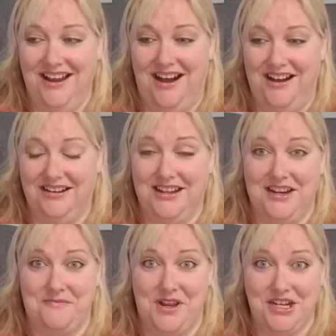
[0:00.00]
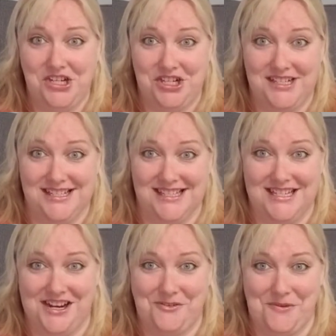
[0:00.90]
uh, getting pictures and
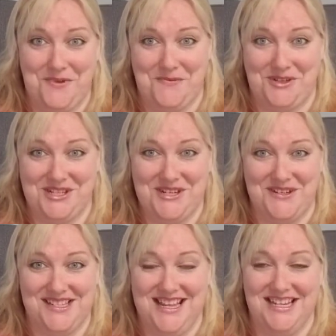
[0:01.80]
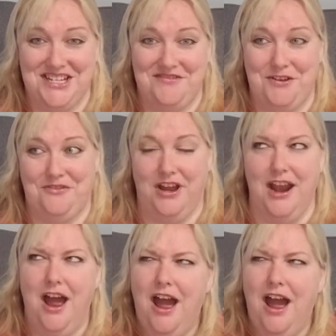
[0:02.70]
stuff with people too, so that should be fun.